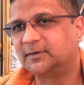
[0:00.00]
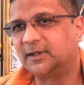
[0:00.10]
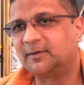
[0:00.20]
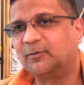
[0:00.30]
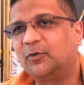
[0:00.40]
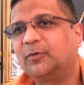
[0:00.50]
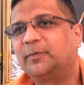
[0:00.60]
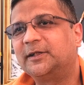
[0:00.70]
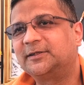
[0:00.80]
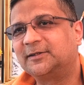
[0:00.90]
that more
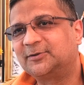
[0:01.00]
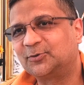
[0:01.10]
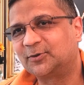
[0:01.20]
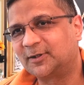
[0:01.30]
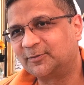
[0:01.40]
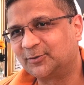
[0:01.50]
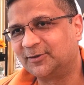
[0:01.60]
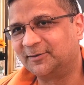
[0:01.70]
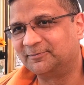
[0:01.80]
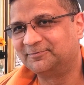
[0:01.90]
patients should come to them.